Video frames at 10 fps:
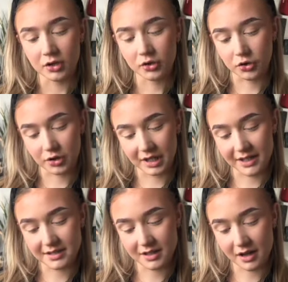
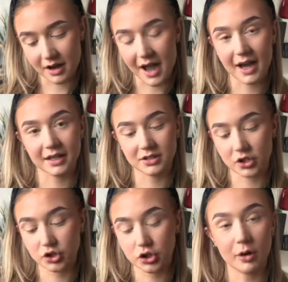Coralista, and
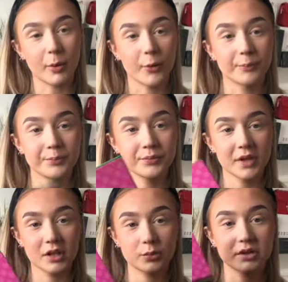Sugar Bomb
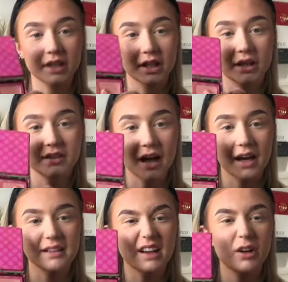is what I use
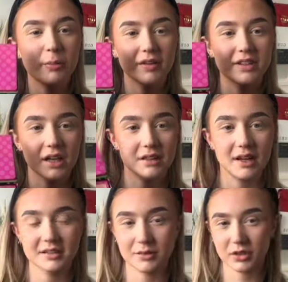and a little bit of
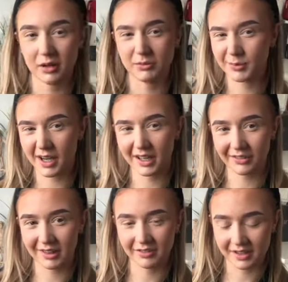Dandelion sometimes but I don't
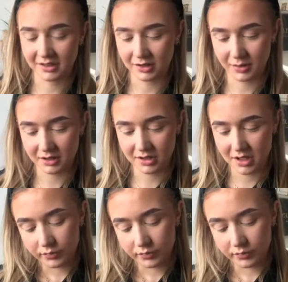really find that too much.